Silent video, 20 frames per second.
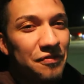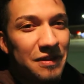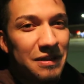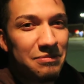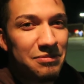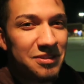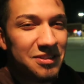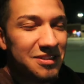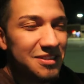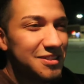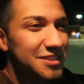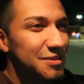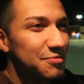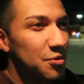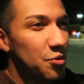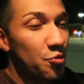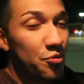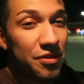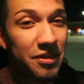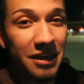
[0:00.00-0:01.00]
for them to see
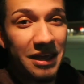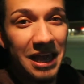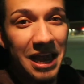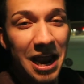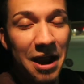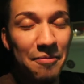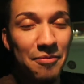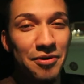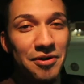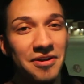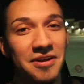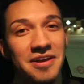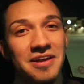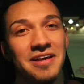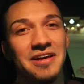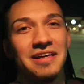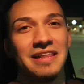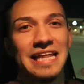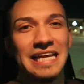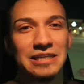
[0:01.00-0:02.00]
someone with a camera,
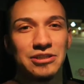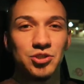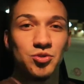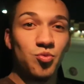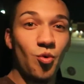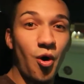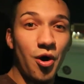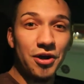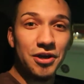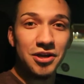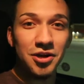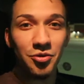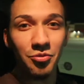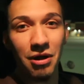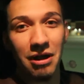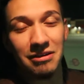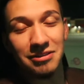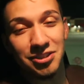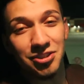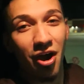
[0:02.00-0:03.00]
like just walking
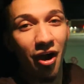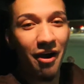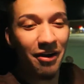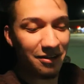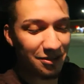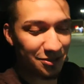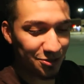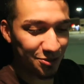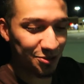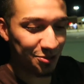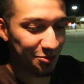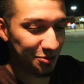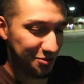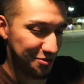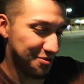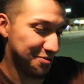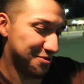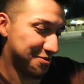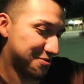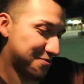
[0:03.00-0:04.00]
around talking to
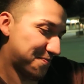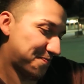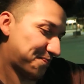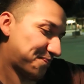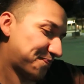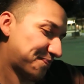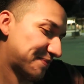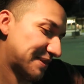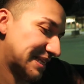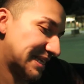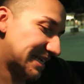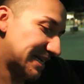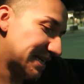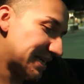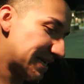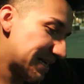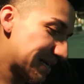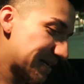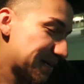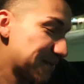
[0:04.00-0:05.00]
it, you know?
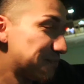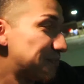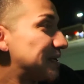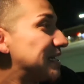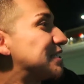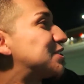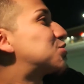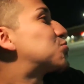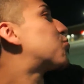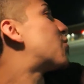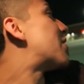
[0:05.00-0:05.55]
But it's